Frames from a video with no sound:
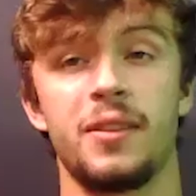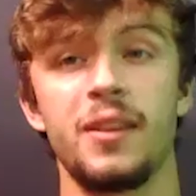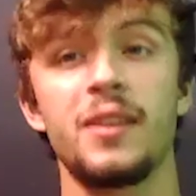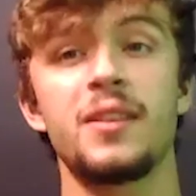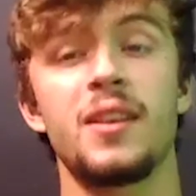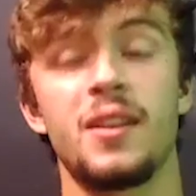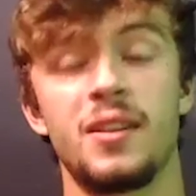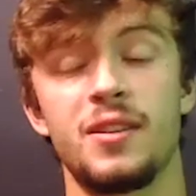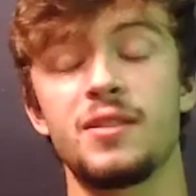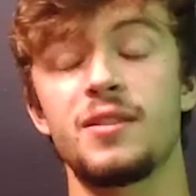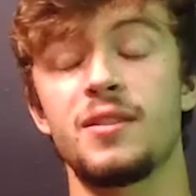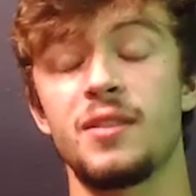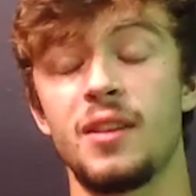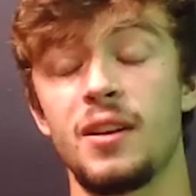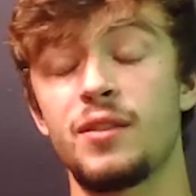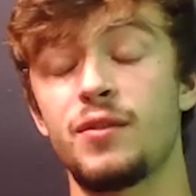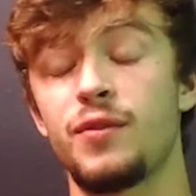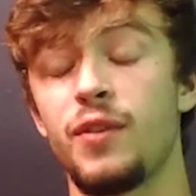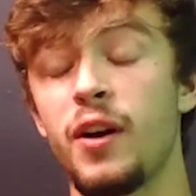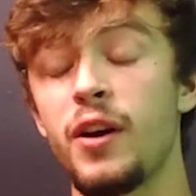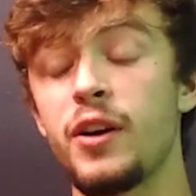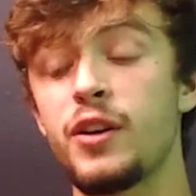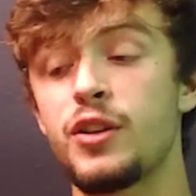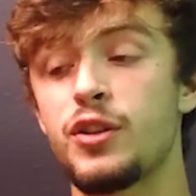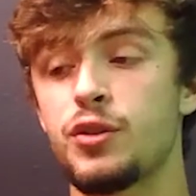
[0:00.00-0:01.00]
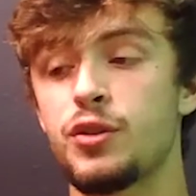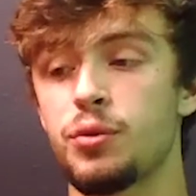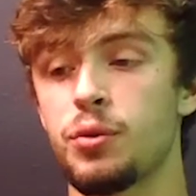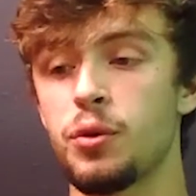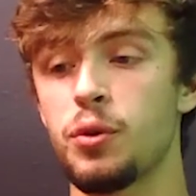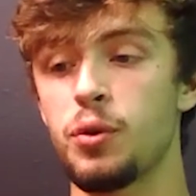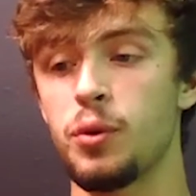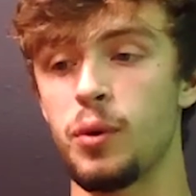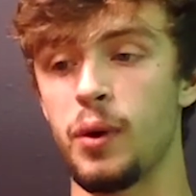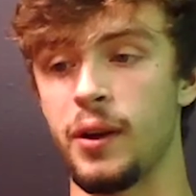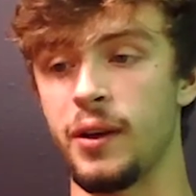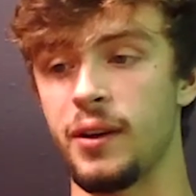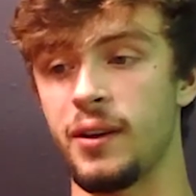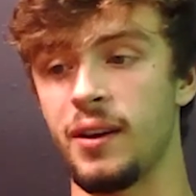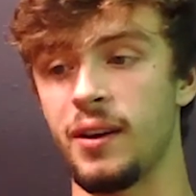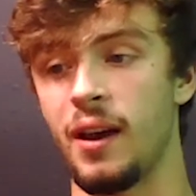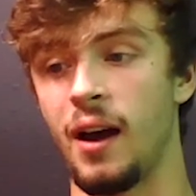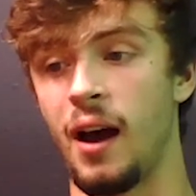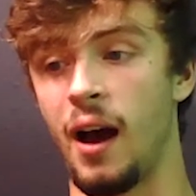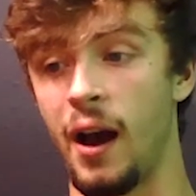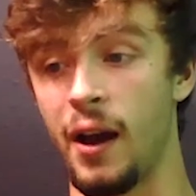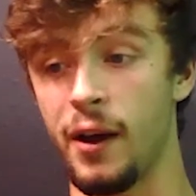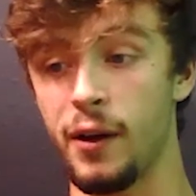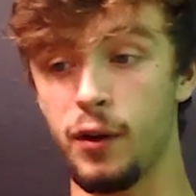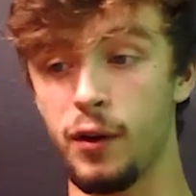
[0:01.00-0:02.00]
think that's very true, and
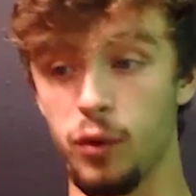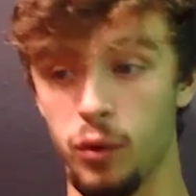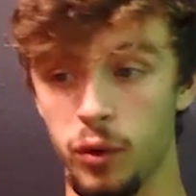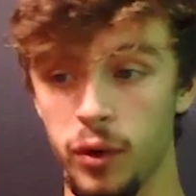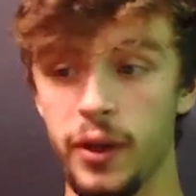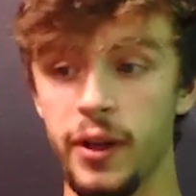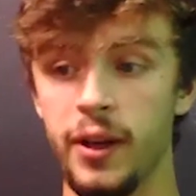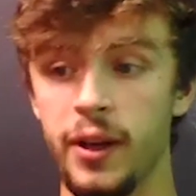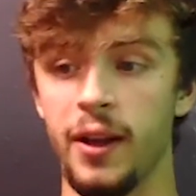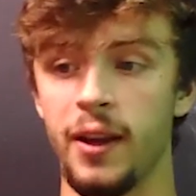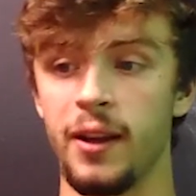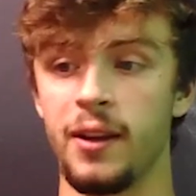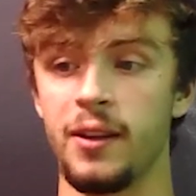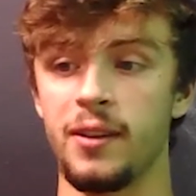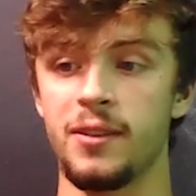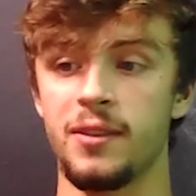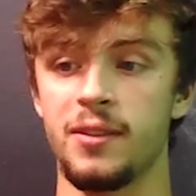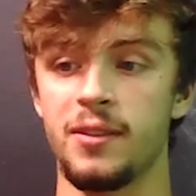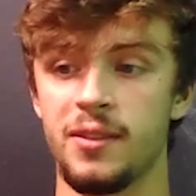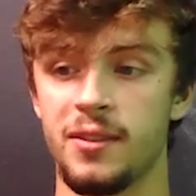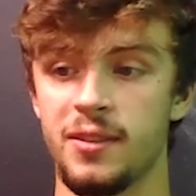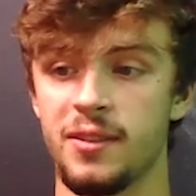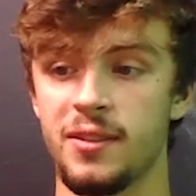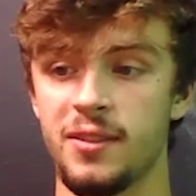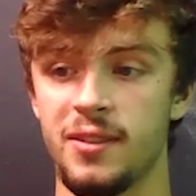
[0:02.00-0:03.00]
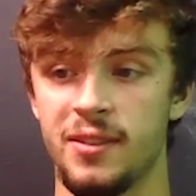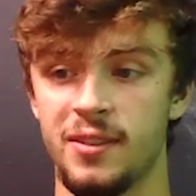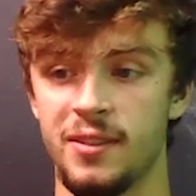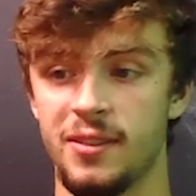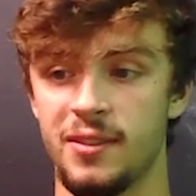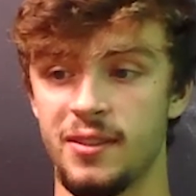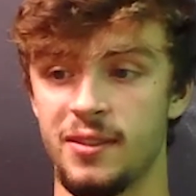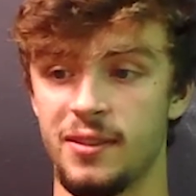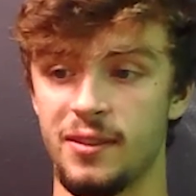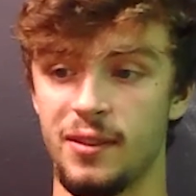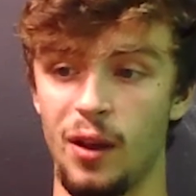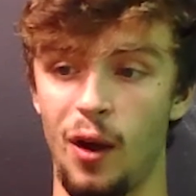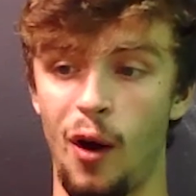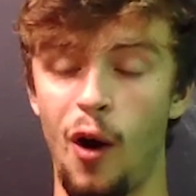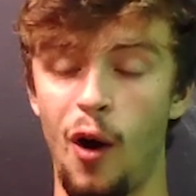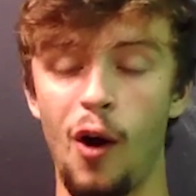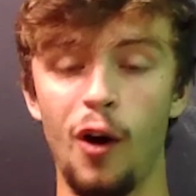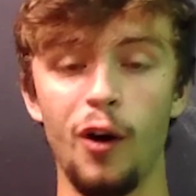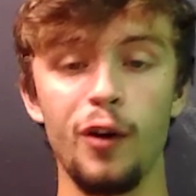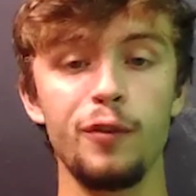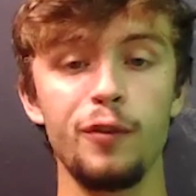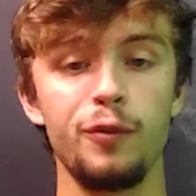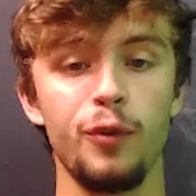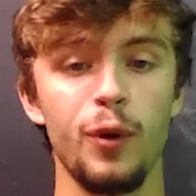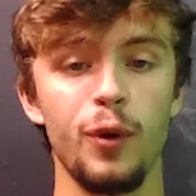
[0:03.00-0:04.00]
I agree. It is
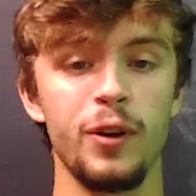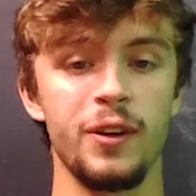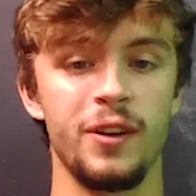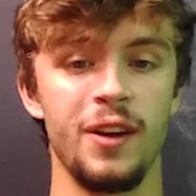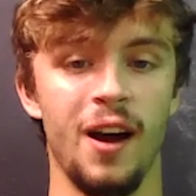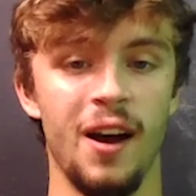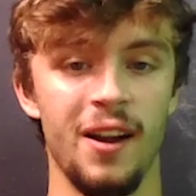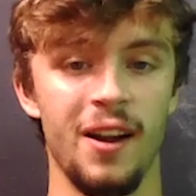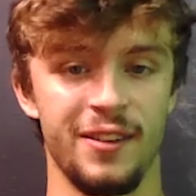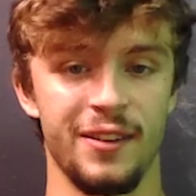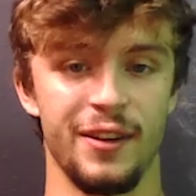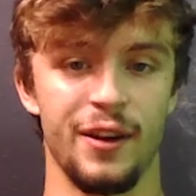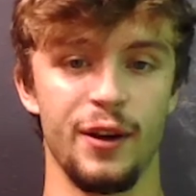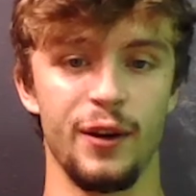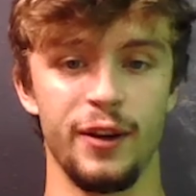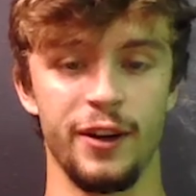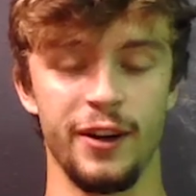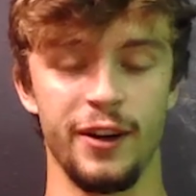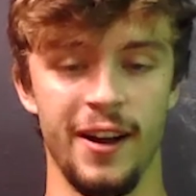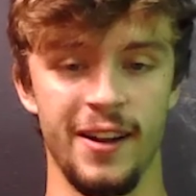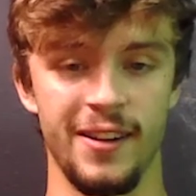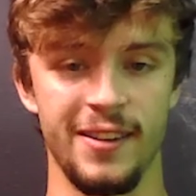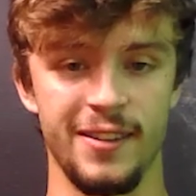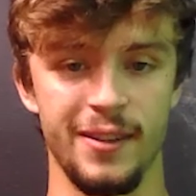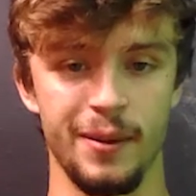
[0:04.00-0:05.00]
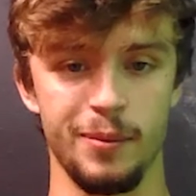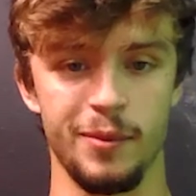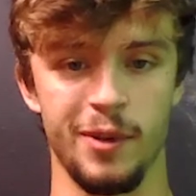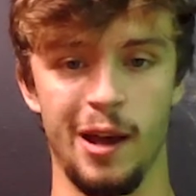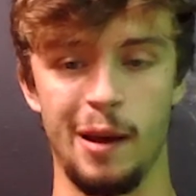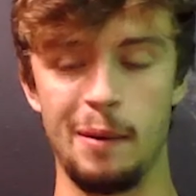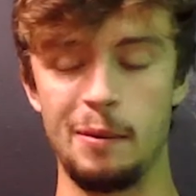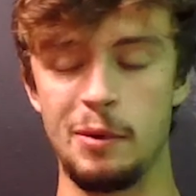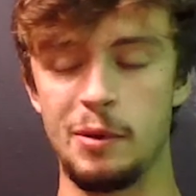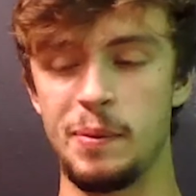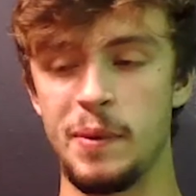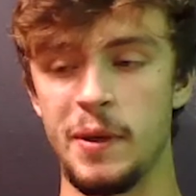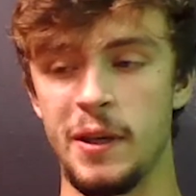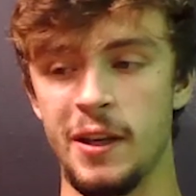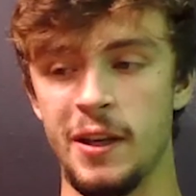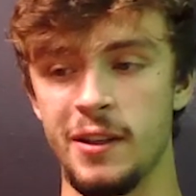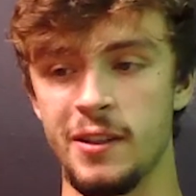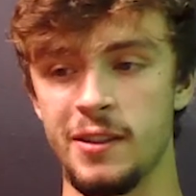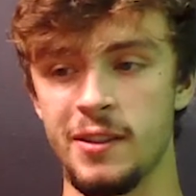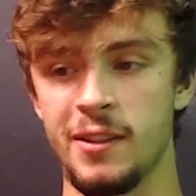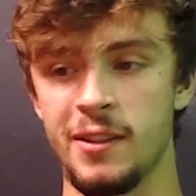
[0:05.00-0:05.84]
hard for it not to go to your head sometimes, because